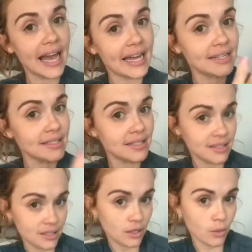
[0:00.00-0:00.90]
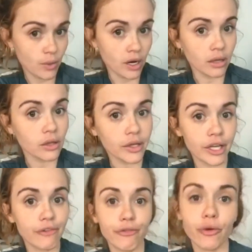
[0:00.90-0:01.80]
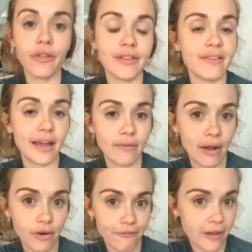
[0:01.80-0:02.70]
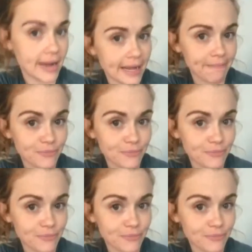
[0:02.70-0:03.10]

and we are looking for the second round of funding.